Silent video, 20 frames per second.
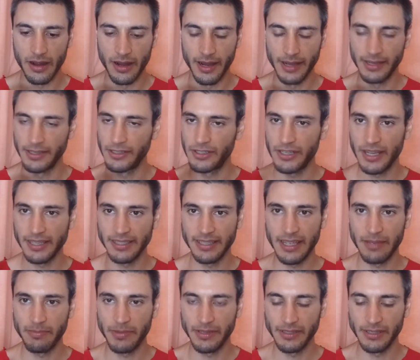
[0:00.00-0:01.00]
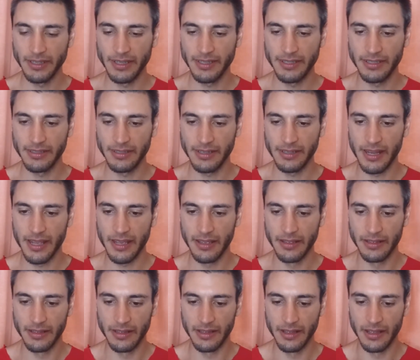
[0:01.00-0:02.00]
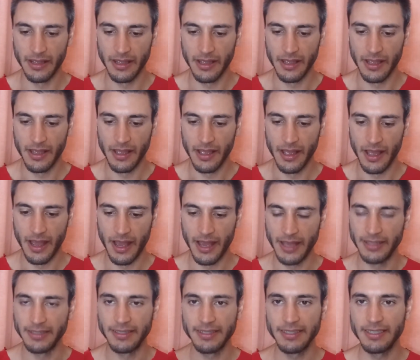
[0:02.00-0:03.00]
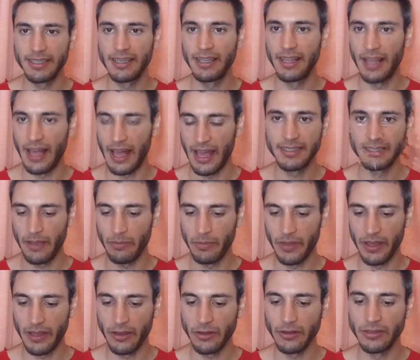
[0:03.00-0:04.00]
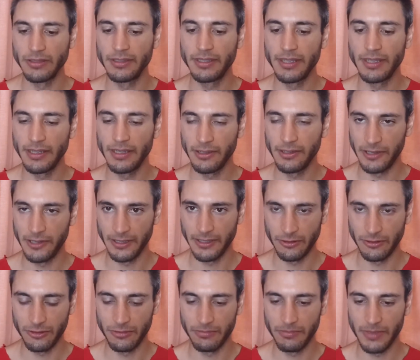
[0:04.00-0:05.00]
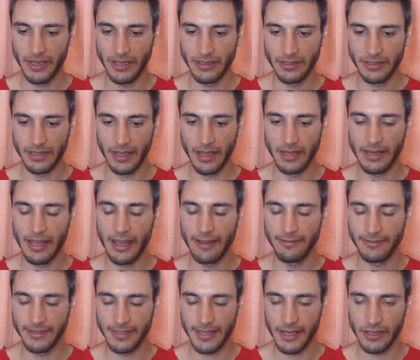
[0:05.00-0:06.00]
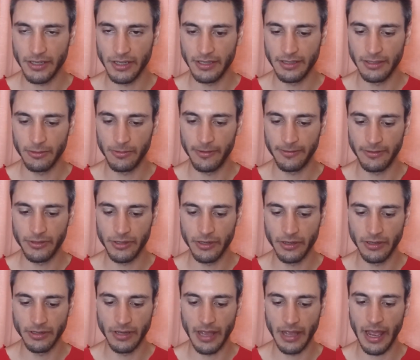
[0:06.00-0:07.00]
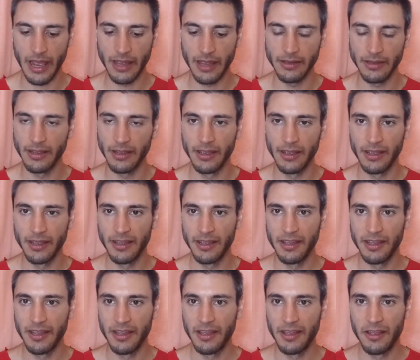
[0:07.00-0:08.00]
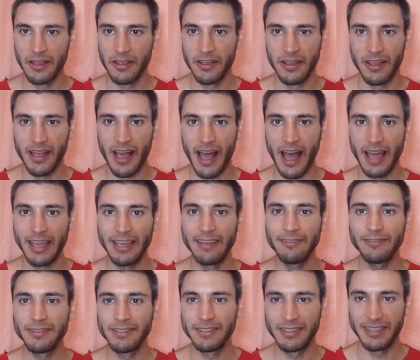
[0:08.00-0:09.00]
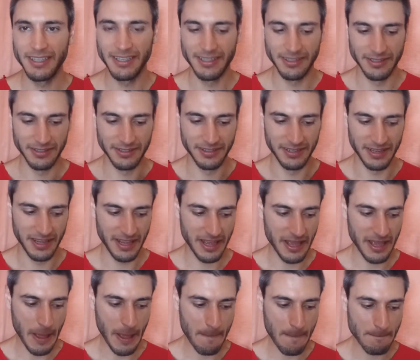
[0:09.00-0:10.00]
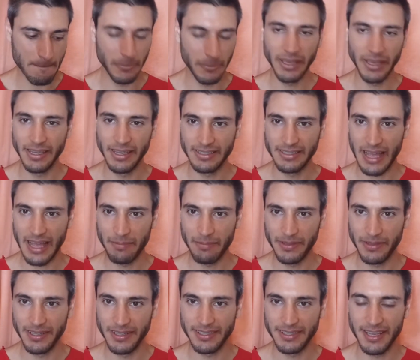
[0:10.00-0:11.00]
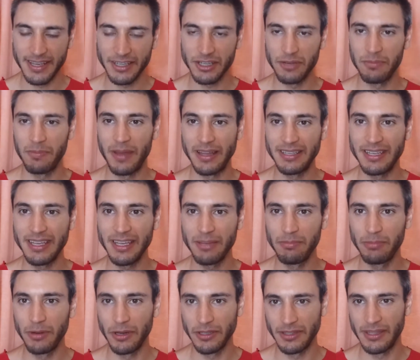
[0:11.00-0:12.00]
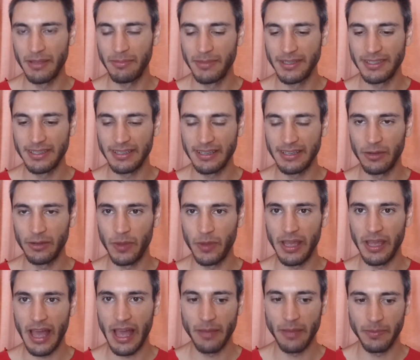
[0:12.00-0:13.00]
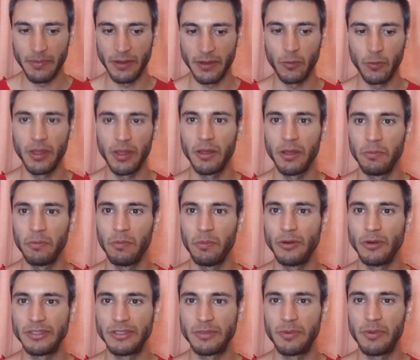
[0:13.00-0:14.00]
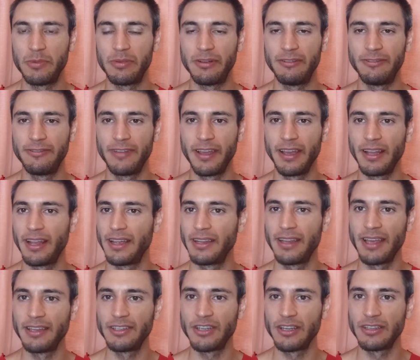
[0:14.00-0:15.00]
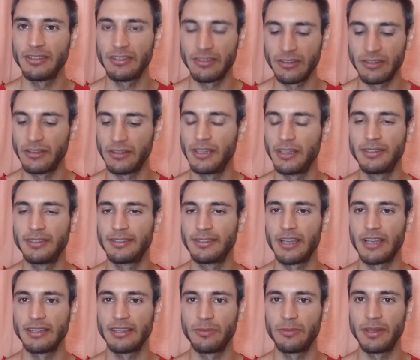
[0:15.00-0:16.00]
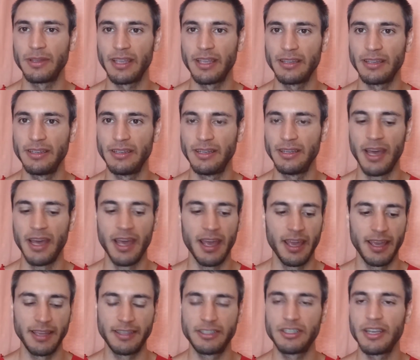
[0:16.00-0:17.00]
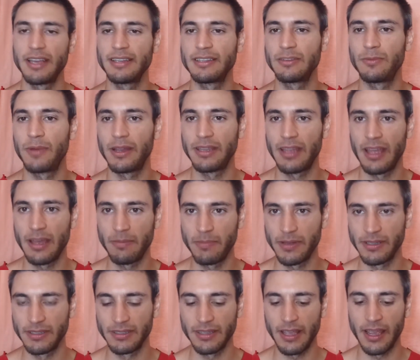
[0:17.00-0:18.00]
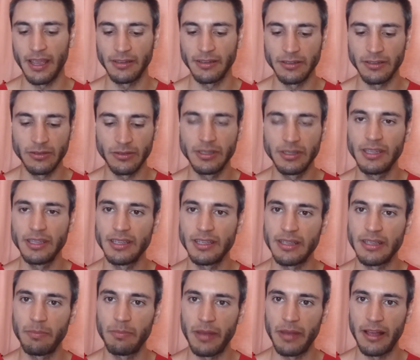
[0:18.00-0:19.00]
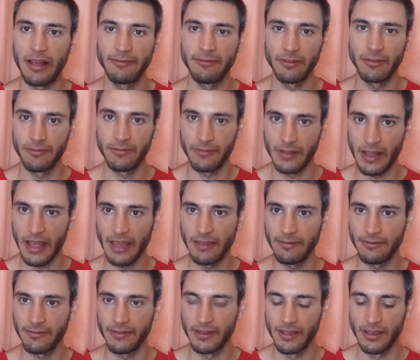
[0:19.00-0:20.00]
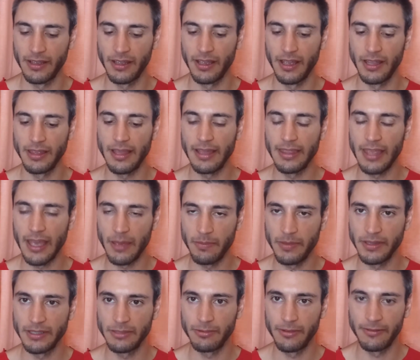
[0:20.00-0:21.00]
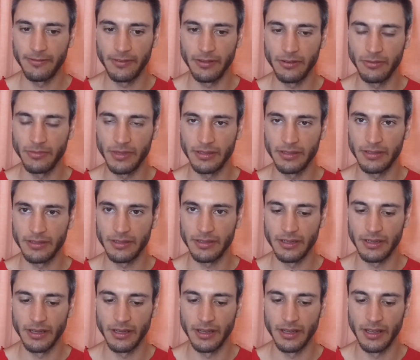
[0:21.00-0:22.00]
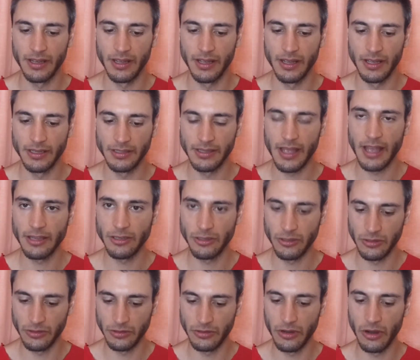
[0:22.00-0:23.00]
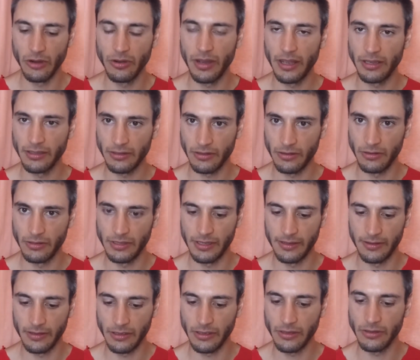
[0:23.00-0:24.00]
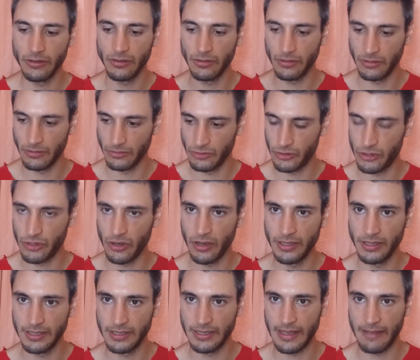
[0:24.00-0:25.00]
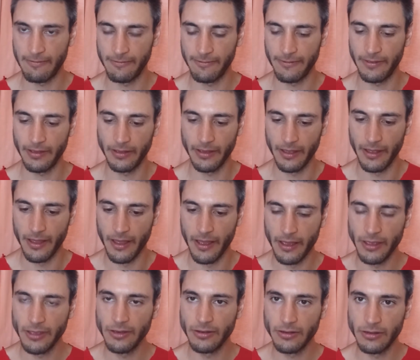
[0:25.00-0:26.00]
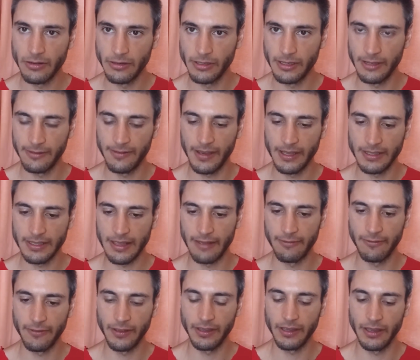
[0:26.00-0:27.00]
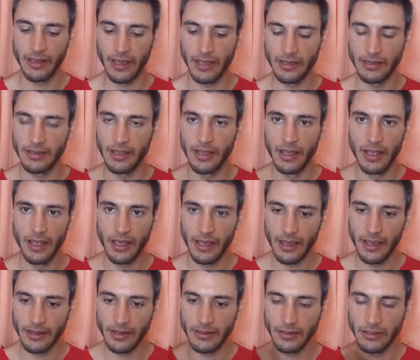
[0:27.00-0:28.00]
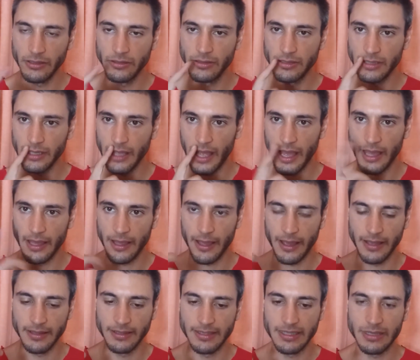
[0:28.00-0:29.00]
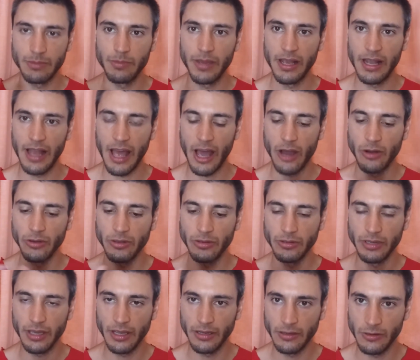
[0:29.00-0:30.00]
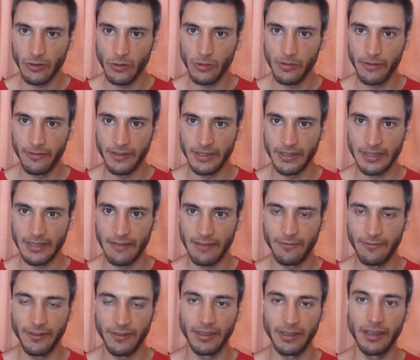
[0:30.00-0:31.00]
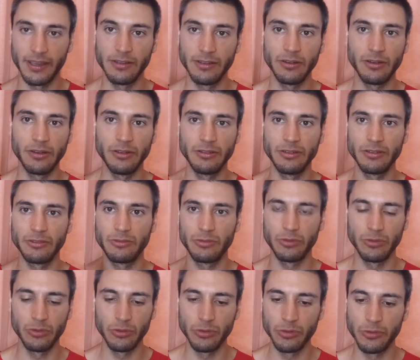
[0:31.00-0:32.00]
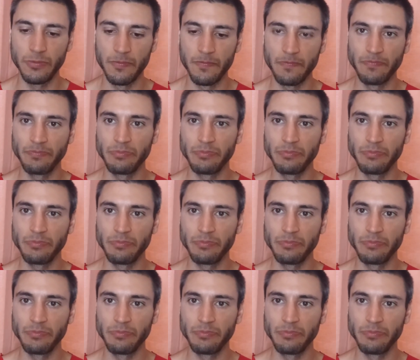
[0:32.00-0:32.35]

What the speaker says: And it just happened recently. And still I'm continuing to meet and have sessions with John, and I even didn't bring it up in the session, but he brought the mystical way up, and where most people fail, and I just saw it's just what I did. It's just what happens. I understood it as a path of life that happens with humans. That you go and you join something, you cultivate something, and either you try and smell how you can do with it something in order to